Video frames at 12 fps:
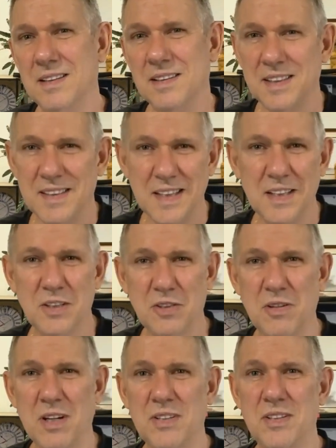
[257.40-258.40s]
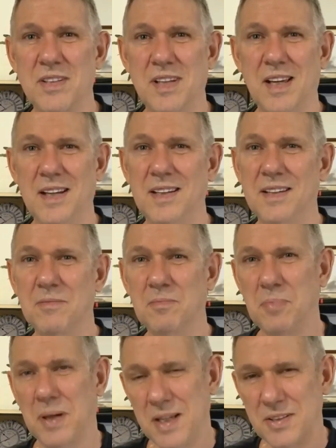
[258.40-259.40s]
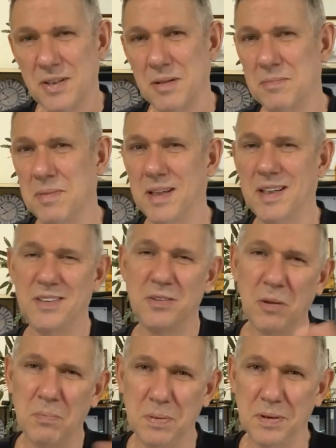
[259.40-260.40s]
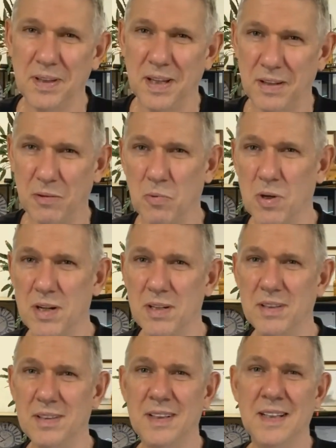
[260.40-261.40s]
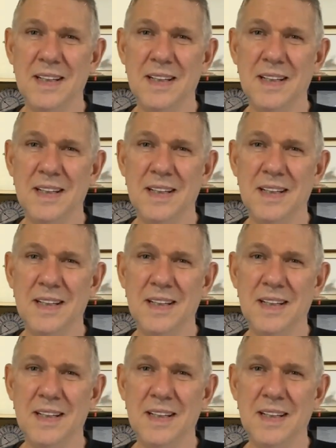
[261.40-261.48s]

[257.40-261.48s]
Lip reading: send instructions out and the page comes back, it's not built how they wanted it,